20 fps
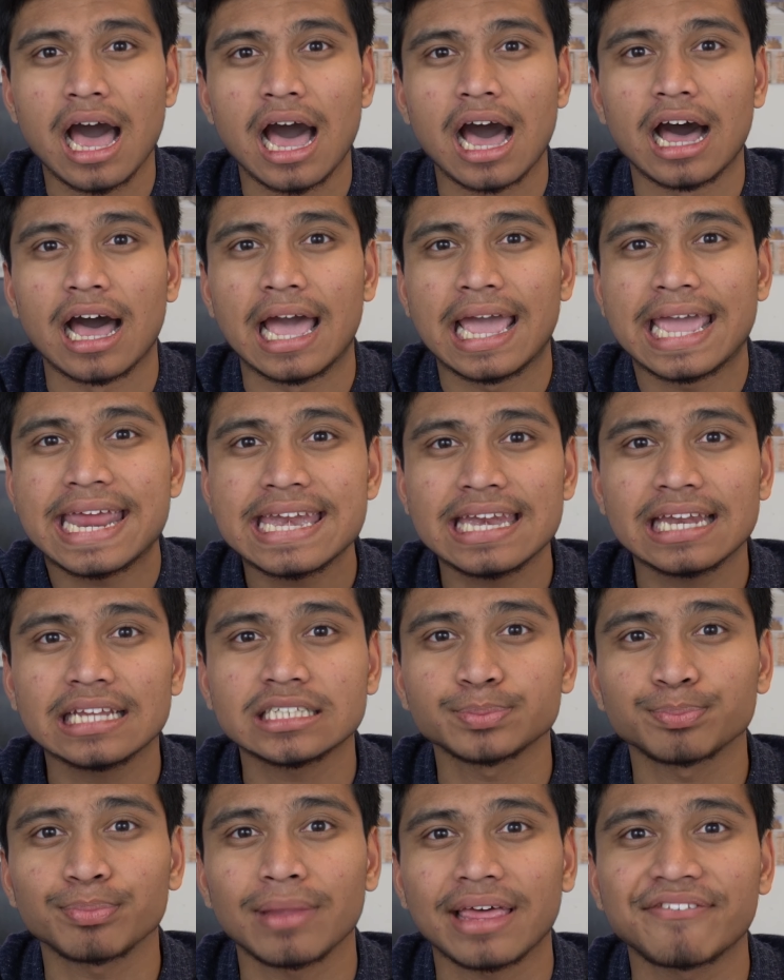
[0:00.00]
an
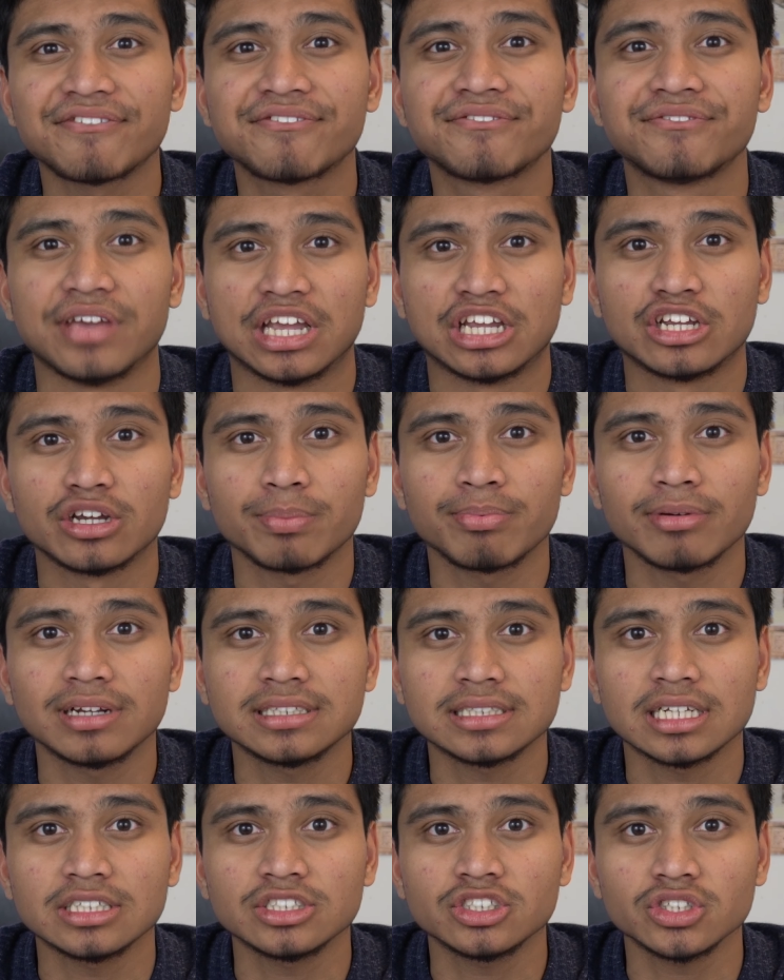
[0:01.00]
in-display
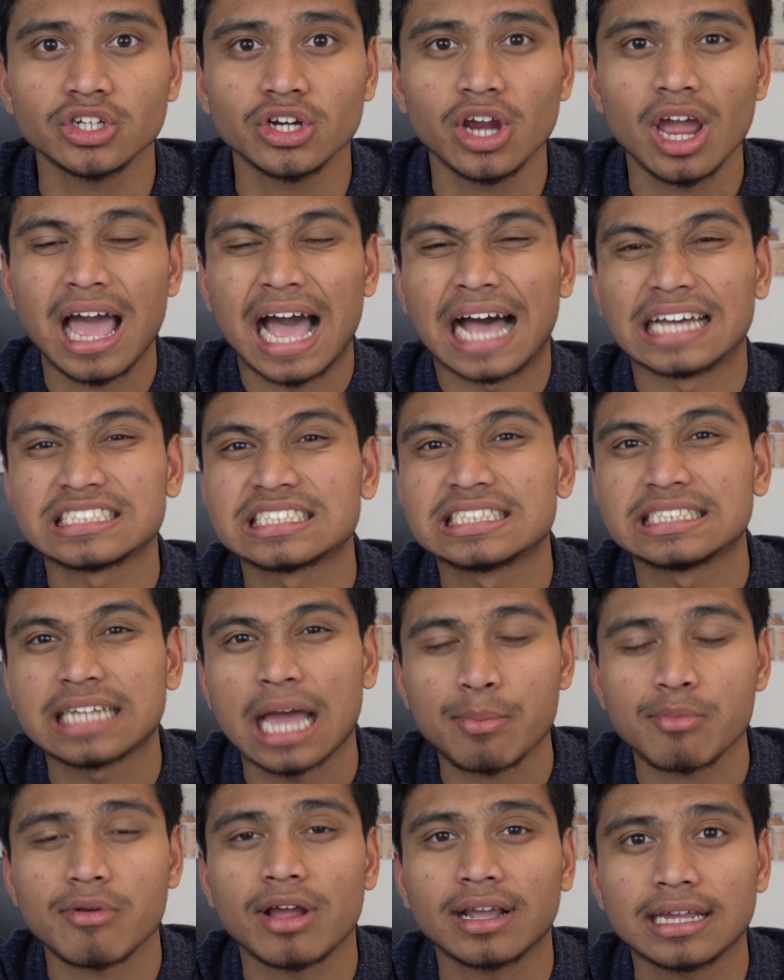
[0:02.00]
fingerprint sensor, a
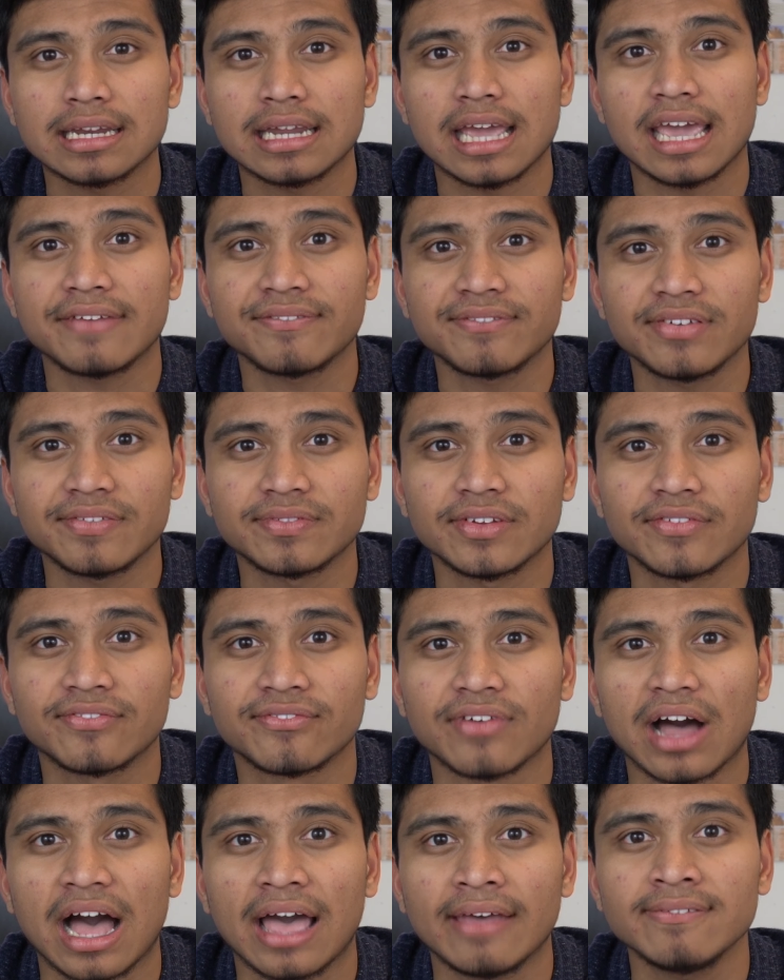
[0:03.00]
Snapdragon
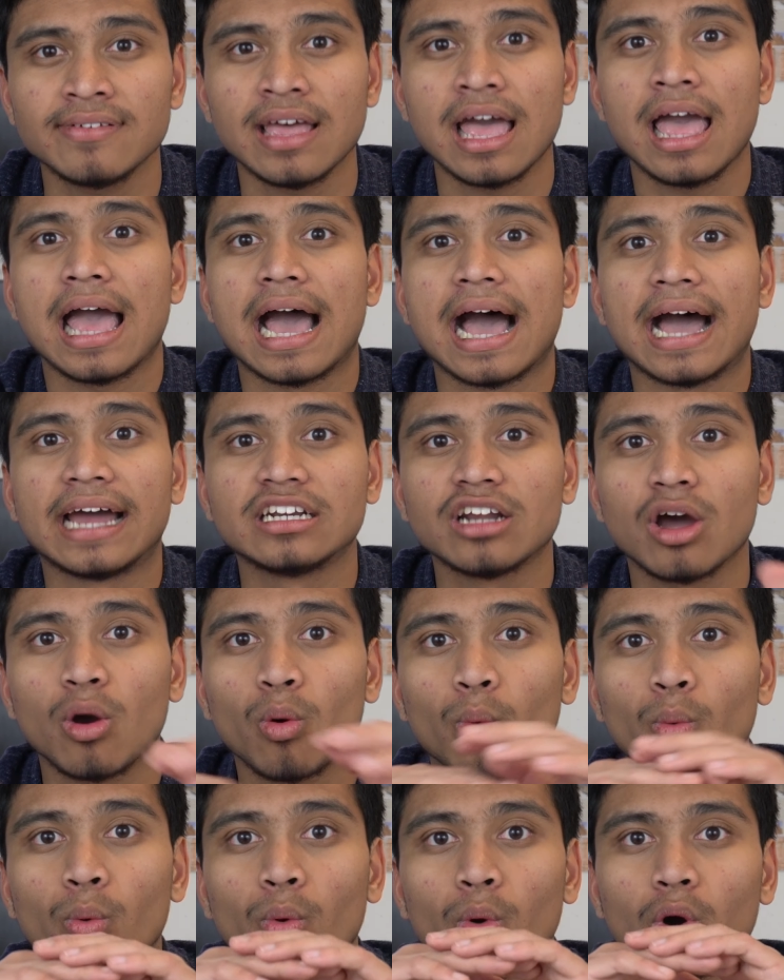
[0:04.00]
855, and a
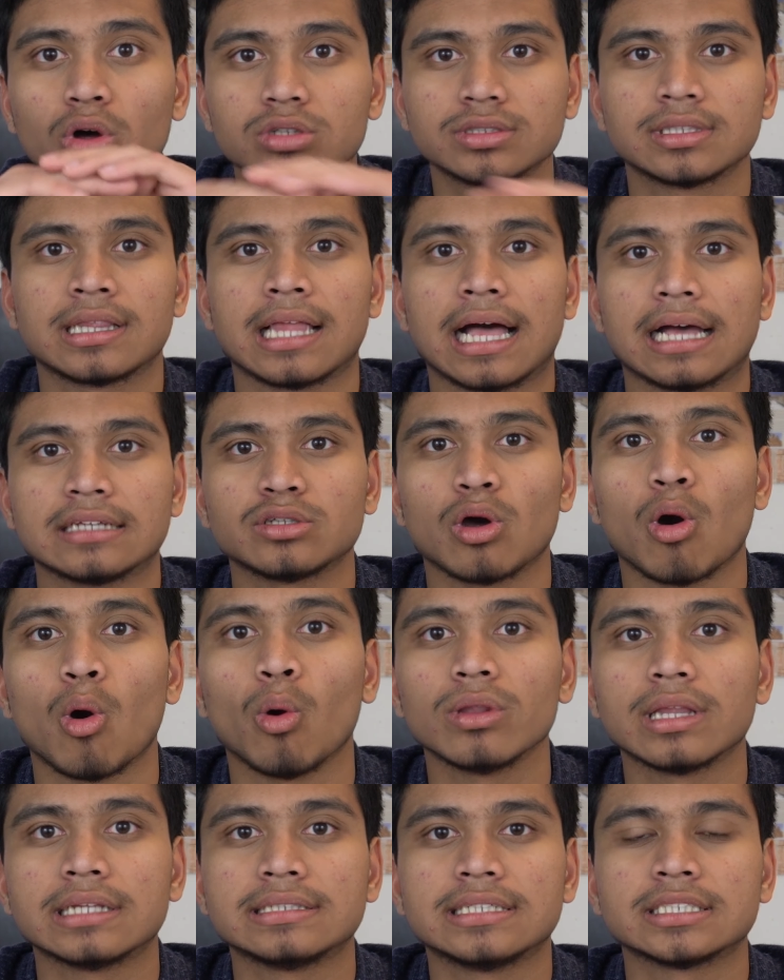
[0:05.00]
world-class
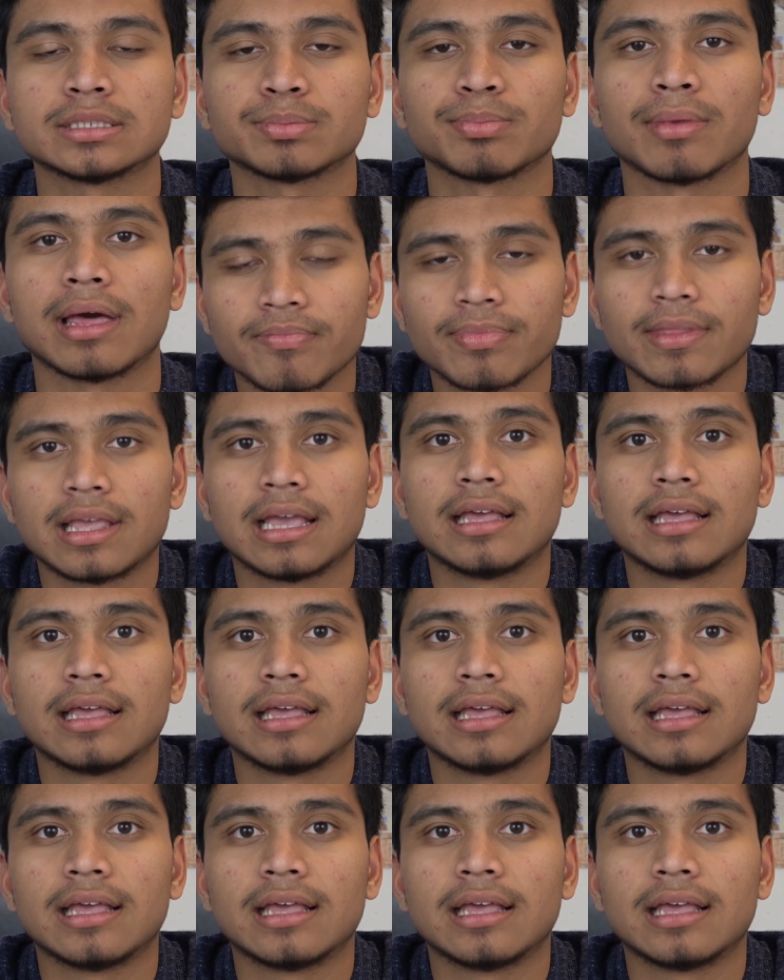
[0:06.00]
OLED display.